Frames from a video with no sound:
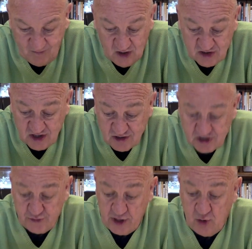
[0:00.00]
You see,
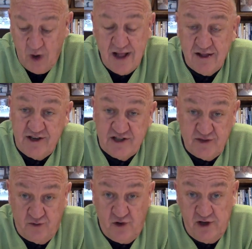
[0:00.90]
there's three qualities
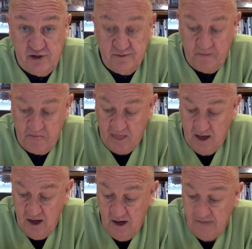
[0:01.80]
of oil
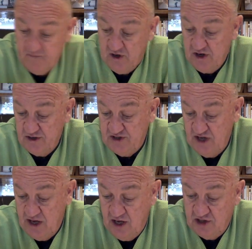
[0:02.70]
there's
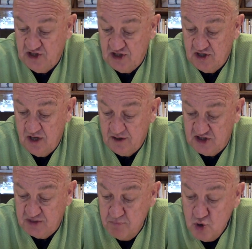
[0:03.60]
a
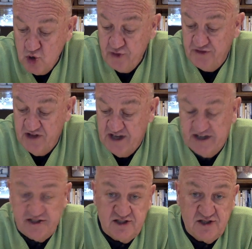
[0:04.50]

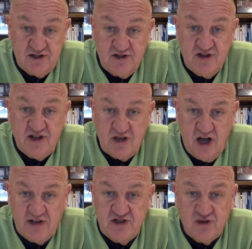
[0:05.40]
smoothness to the
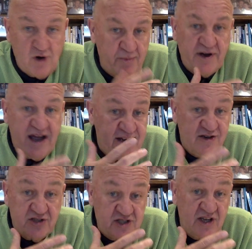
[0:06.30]
touch. You rub it on
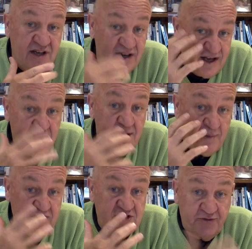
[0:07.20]
your skin and it
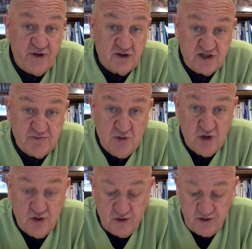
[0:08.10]
makes it feel
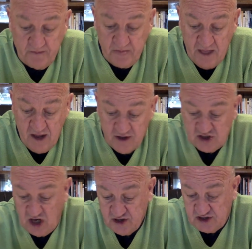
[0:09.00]
smooth.
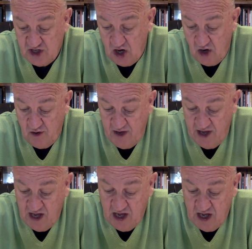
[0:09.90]
There's also
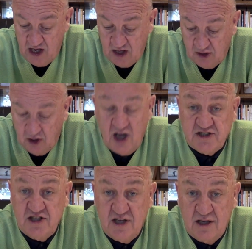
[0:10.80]
a
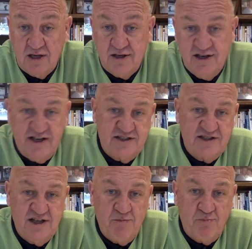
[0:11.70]

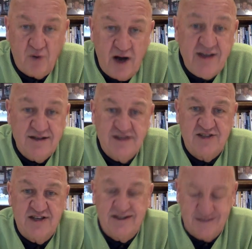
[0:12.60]
glossiness that
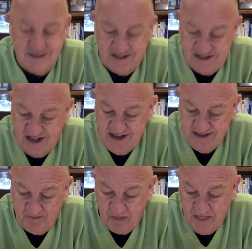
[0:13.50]
brightens it to the sight.